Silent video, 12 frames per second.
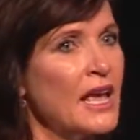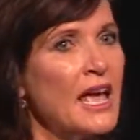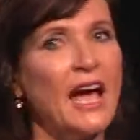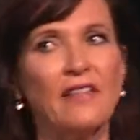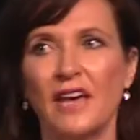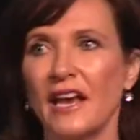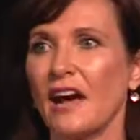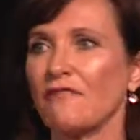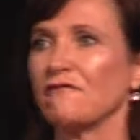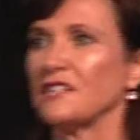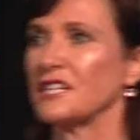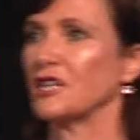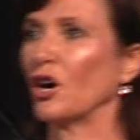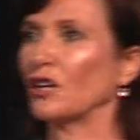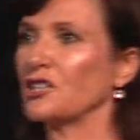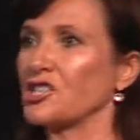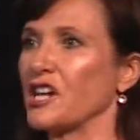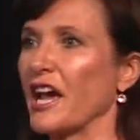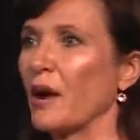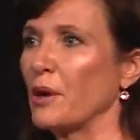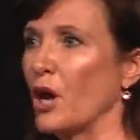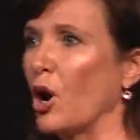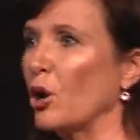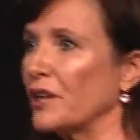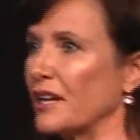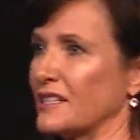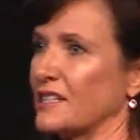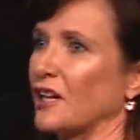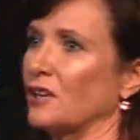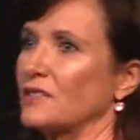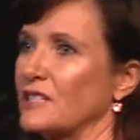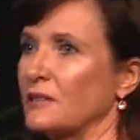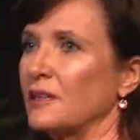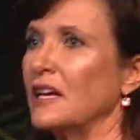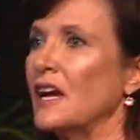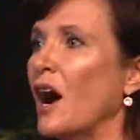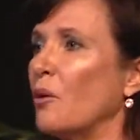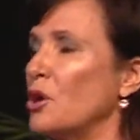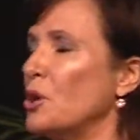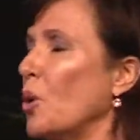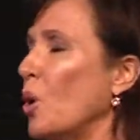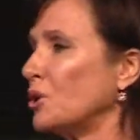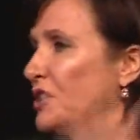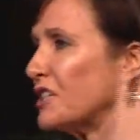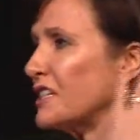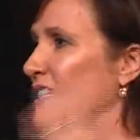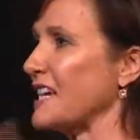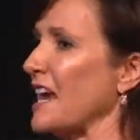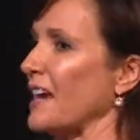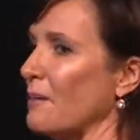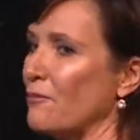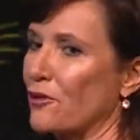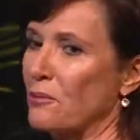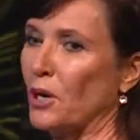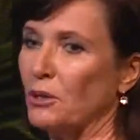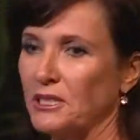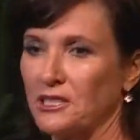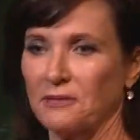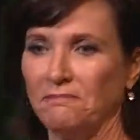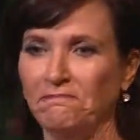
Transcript: And then our physiology, how we hold ourselves. I want you all just to stand up for a moment.